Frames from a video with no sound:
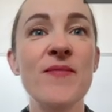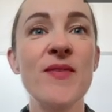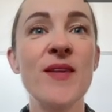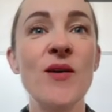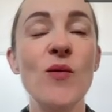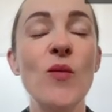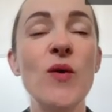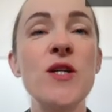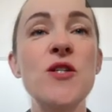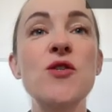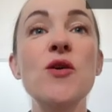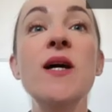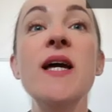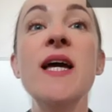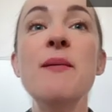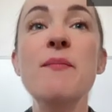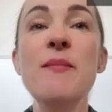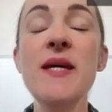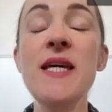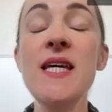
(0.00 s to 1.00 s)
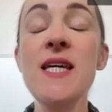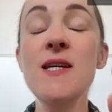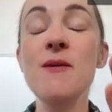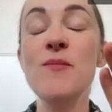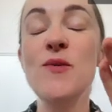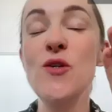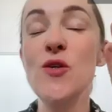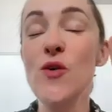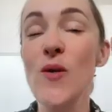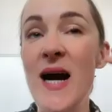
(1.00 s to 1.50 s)
Meme,
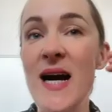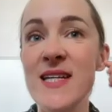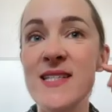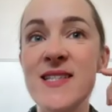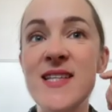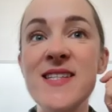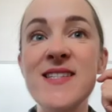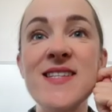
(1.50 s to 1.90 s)
you asked.